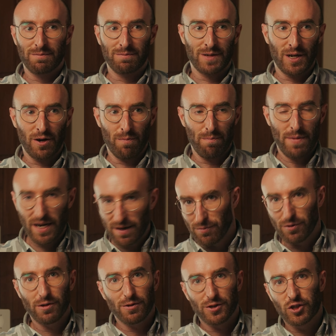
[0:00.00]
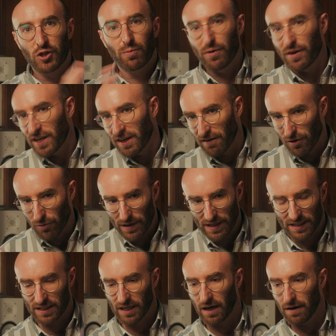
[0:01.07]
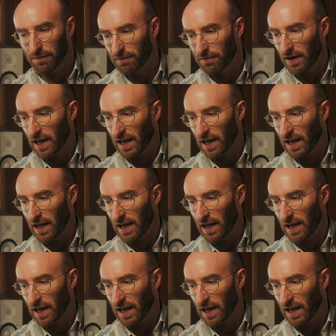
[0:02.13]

minimal superhero-y stuff.